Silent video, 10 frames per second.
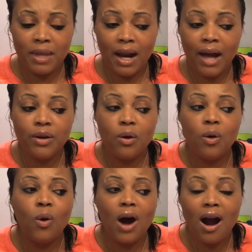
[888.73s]
that I know
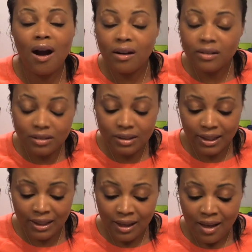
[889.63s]

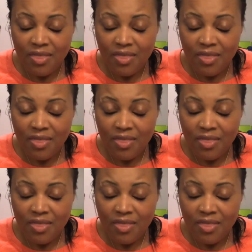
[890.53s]
wholeheartedly